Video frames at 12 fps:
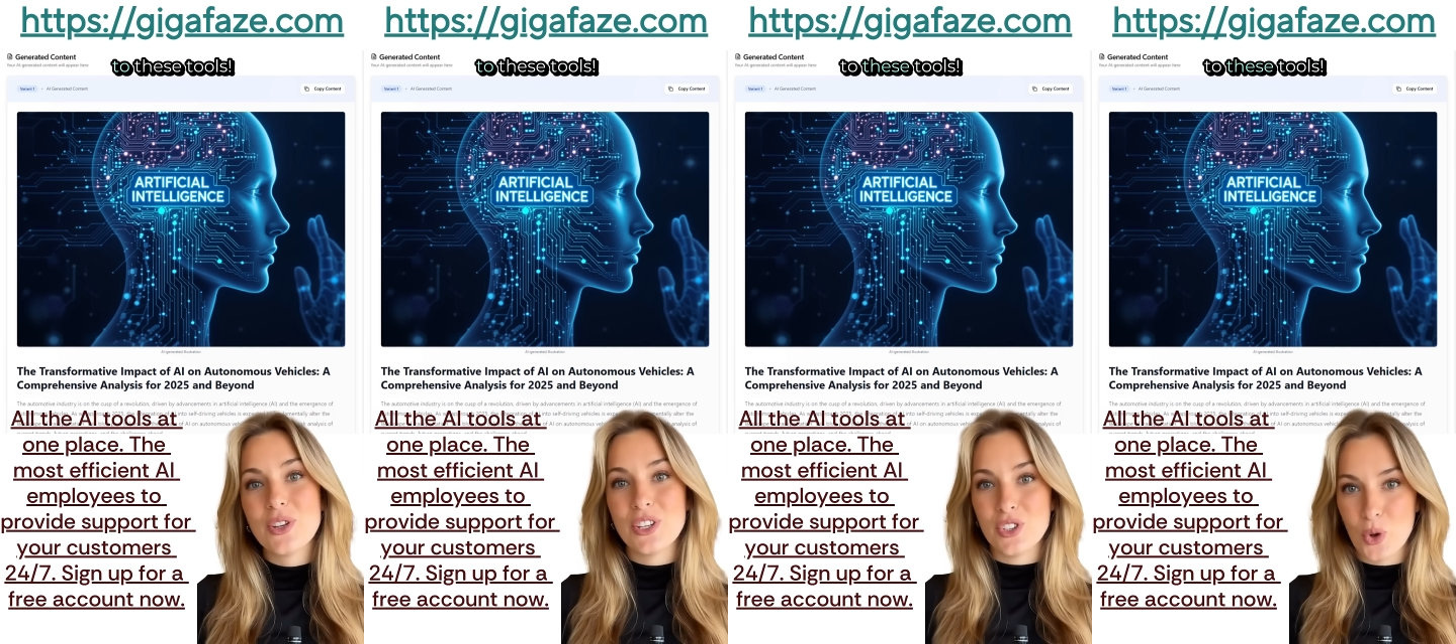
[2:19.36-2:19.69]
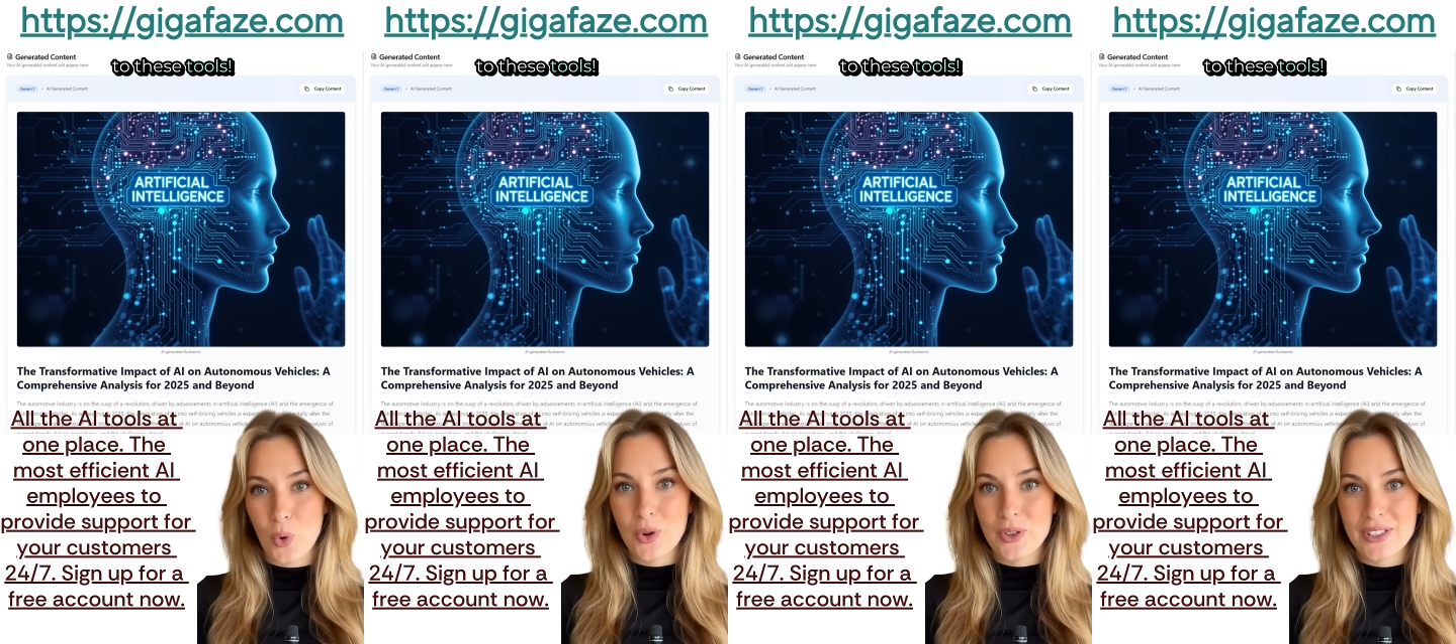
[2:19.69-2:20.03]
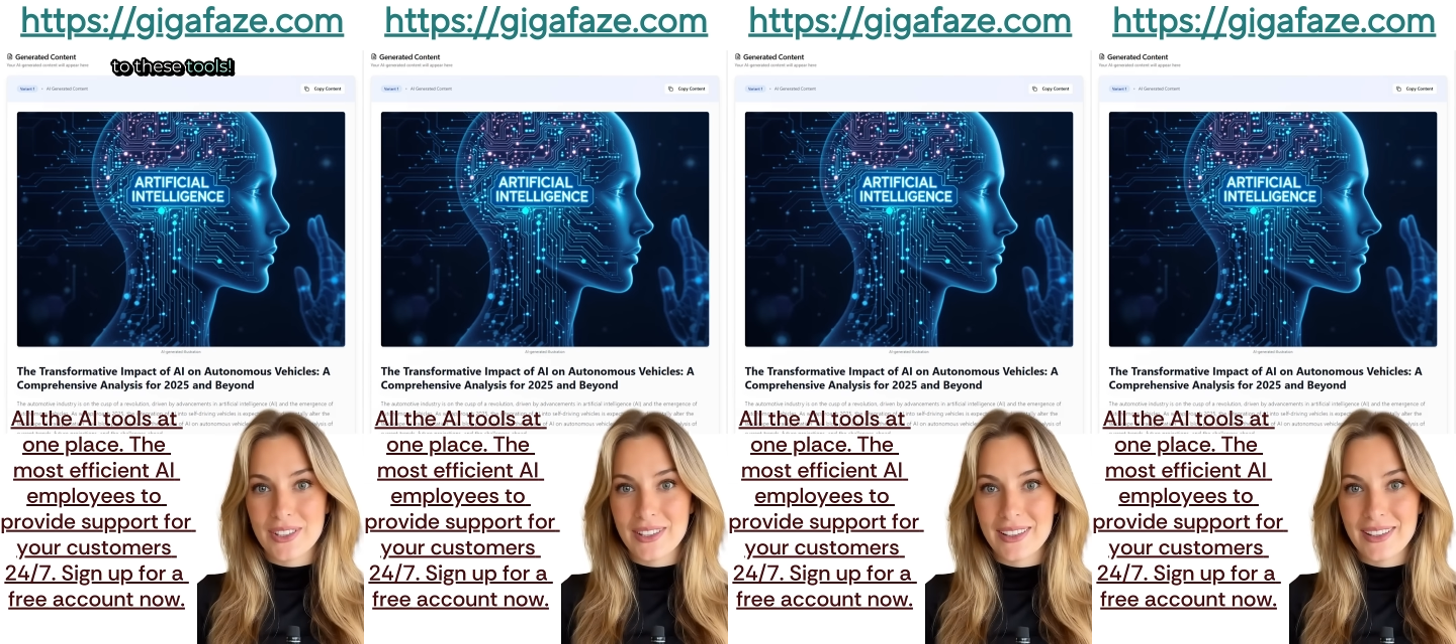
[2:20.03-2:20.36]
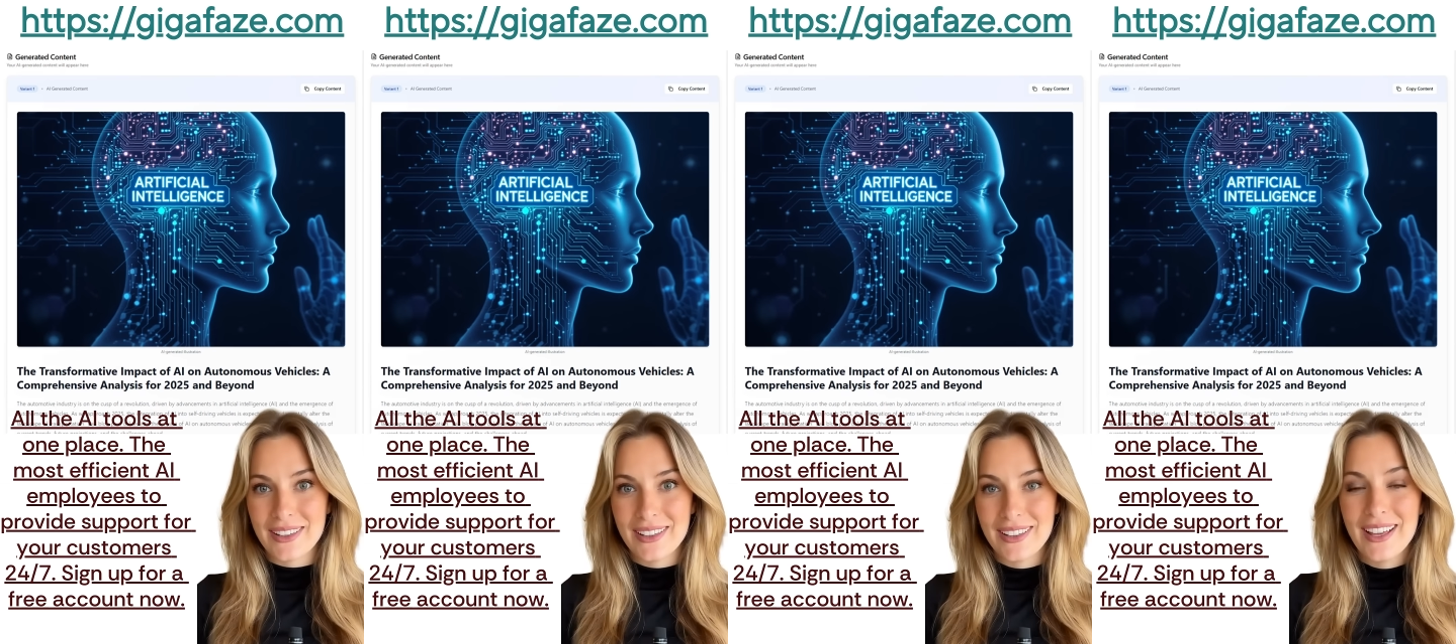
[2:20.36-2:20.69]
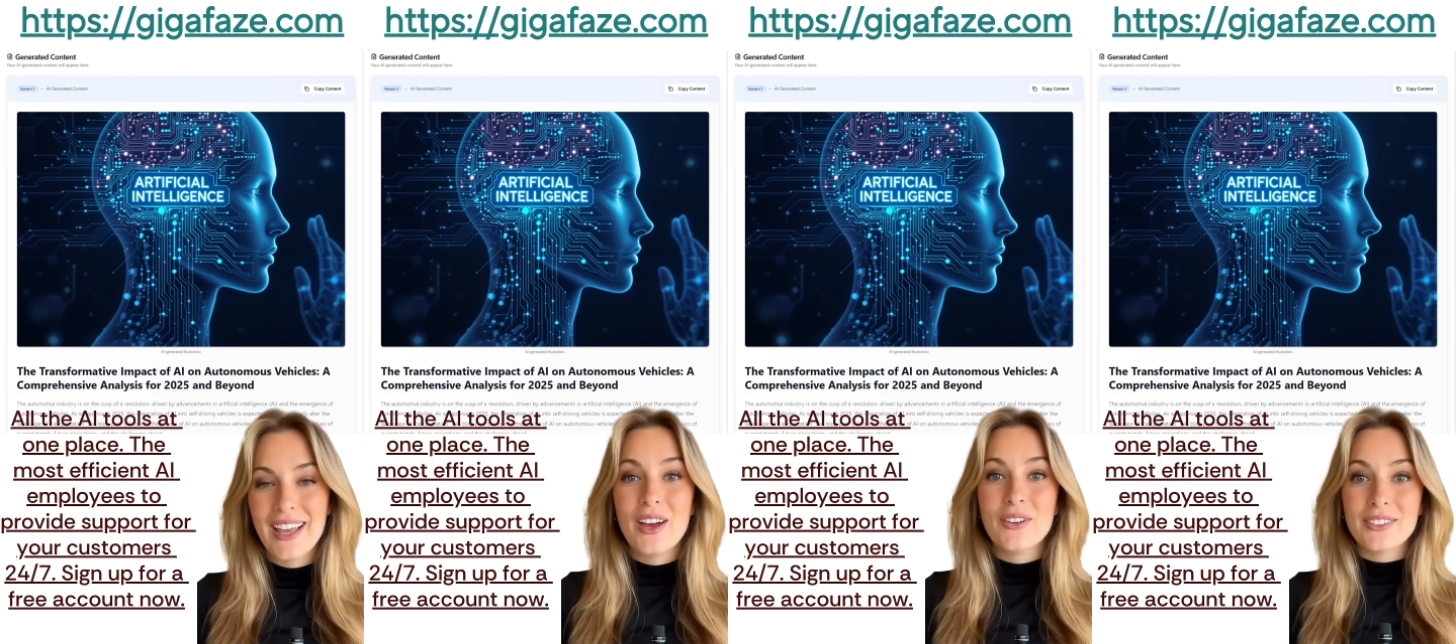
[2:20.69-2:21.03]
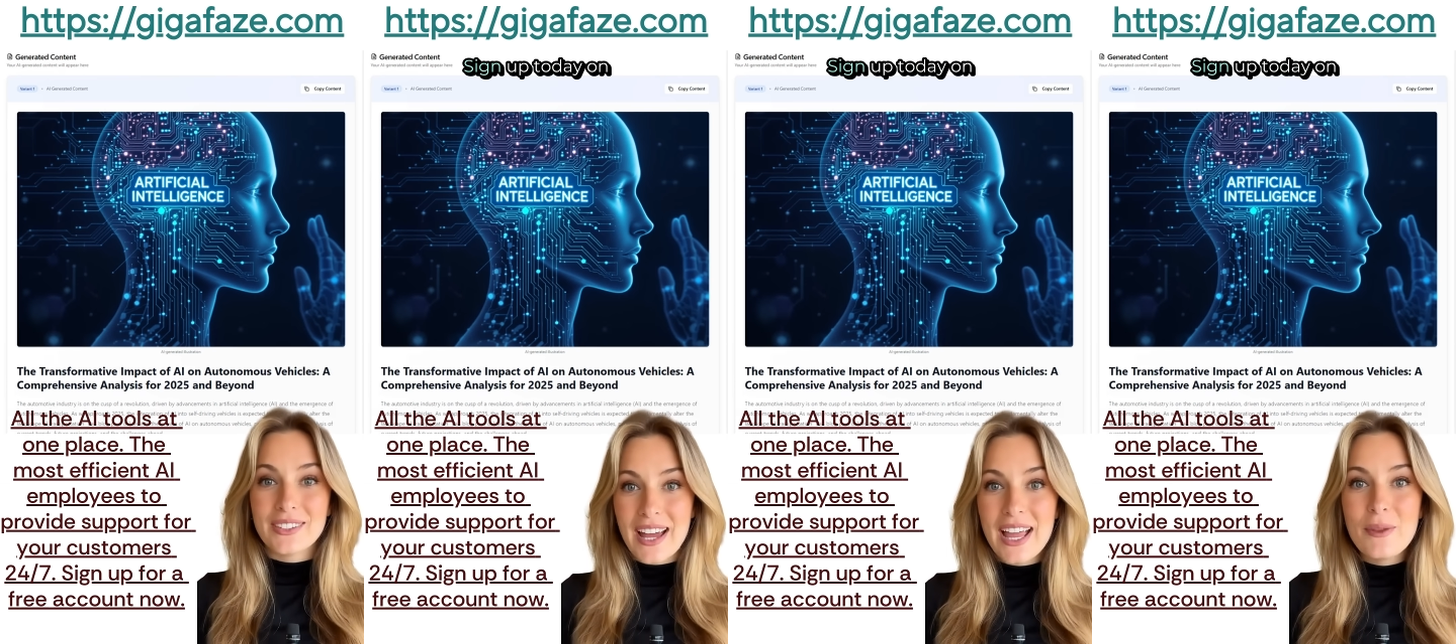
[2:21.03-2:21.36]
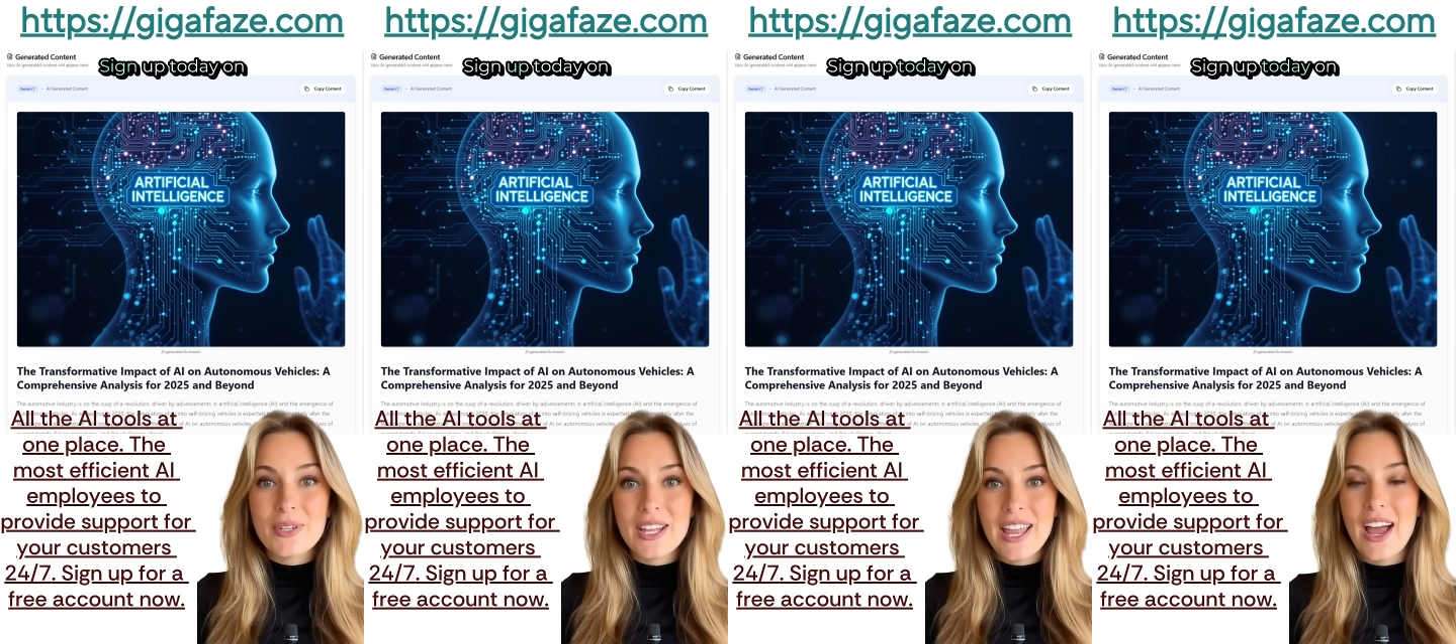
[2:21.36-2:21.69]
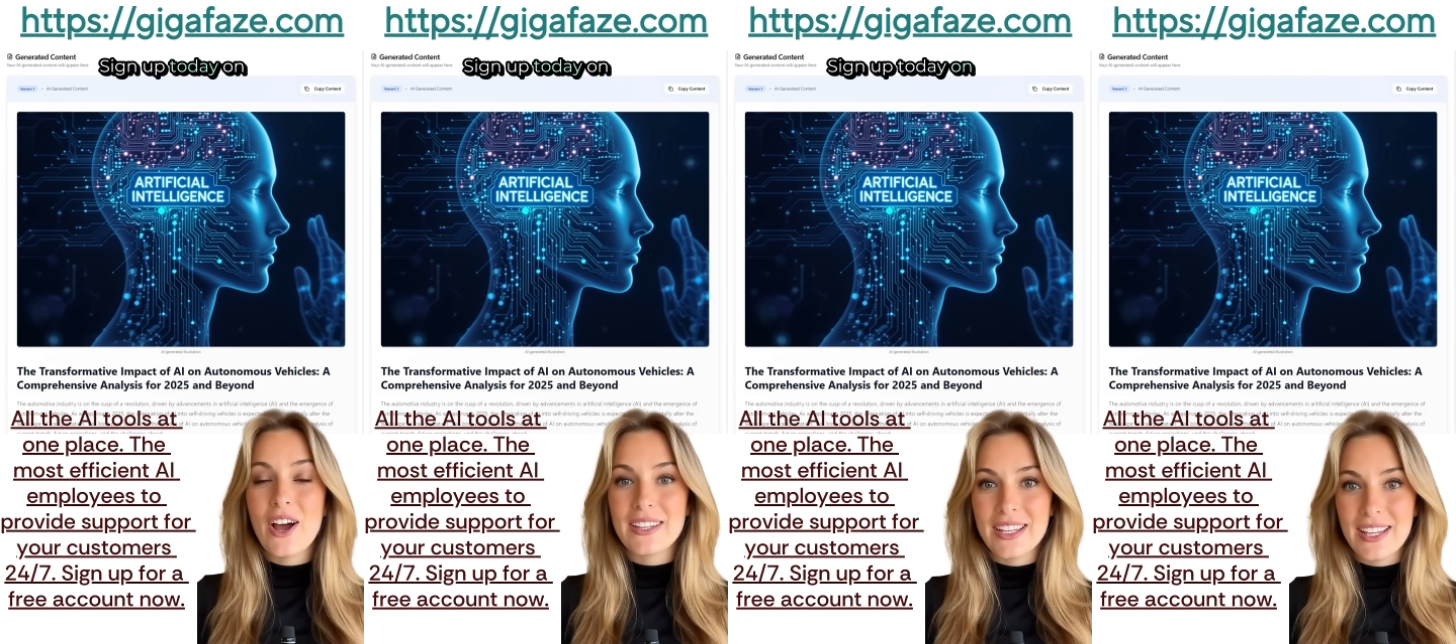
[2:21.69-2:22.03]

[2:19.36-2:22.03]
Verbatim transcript: these tools. Sign up today on